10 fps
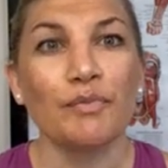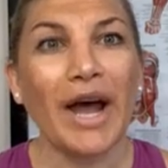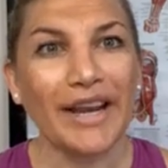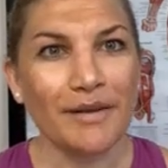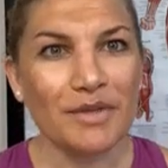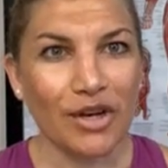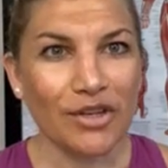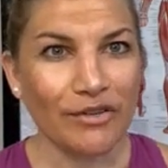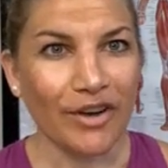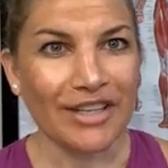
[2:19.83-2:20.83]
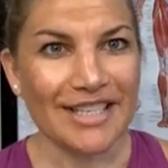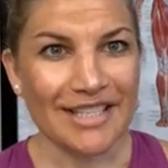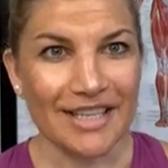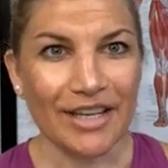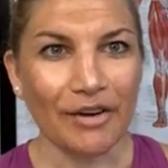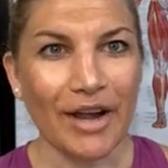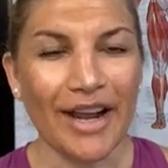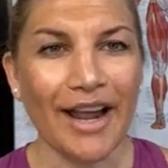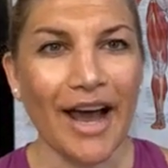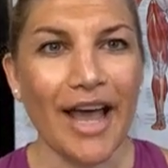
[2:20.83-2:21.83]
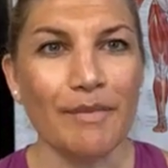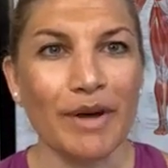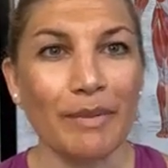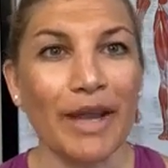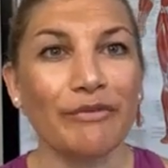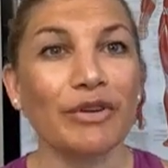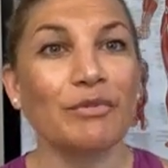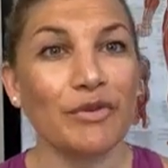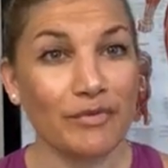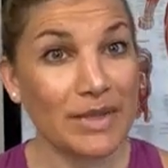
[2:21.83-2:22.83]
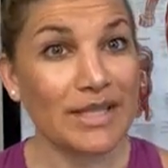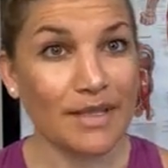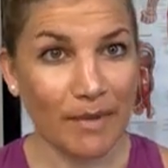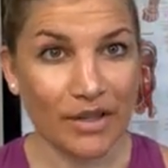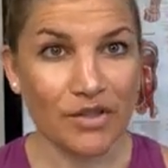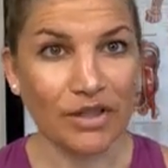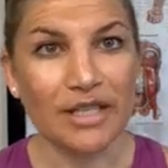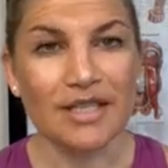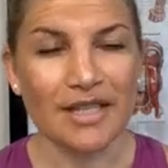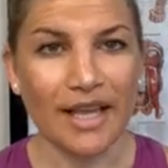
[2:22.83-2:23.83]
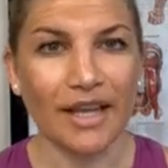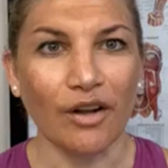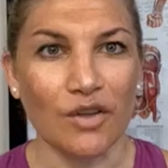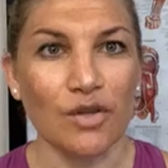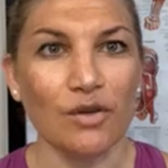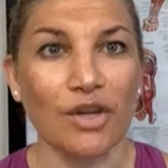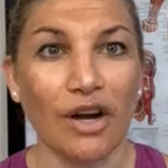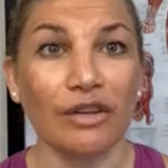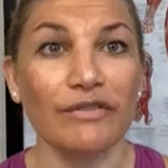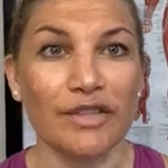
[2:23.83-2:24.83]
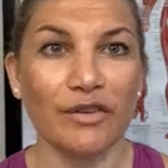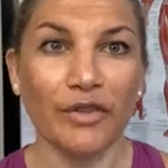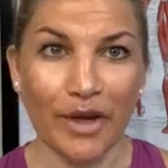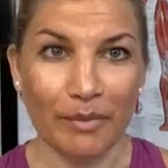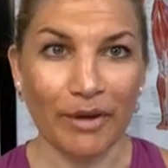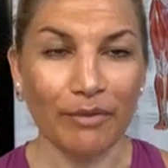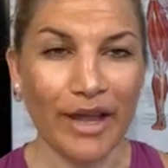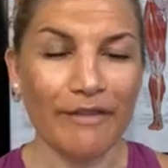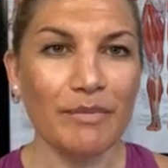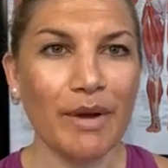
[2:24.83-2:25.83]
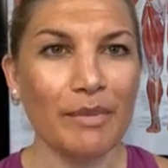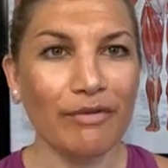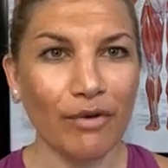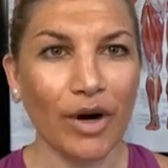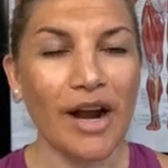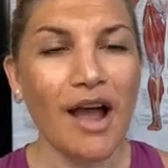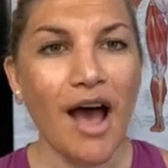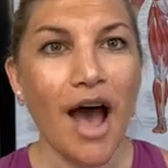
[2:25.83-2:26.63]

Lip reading: my name is Dr. Yvonne Castillo, and I'm a pain-free movement specialist and also a doctor of physical therapy if we haven't met before.